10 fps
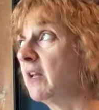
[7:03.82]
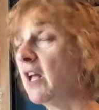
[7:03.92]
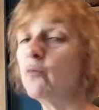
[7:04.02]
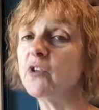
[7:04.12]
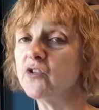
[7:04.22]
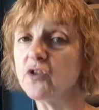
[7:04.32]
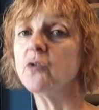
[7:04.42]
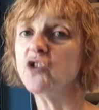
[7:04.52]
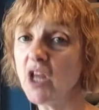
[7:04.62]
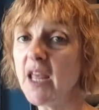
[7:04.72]
if we just do
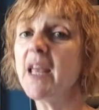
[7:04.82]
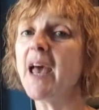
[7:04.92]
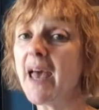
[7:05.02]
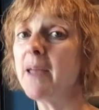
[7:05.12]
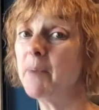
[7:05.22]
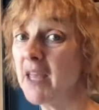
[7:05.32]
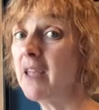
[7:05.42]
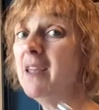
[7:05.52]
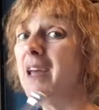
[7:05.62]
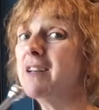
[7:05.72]
G, A,
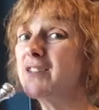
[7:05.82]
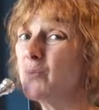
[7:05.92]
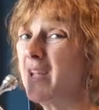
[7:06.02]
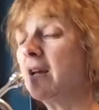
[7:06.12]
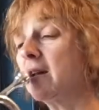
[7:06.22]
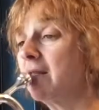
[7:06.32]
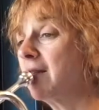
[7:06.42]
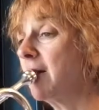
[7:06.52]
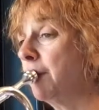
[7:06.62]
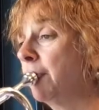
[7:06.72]
B in a swing kind of
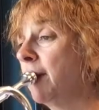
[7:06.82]
thing,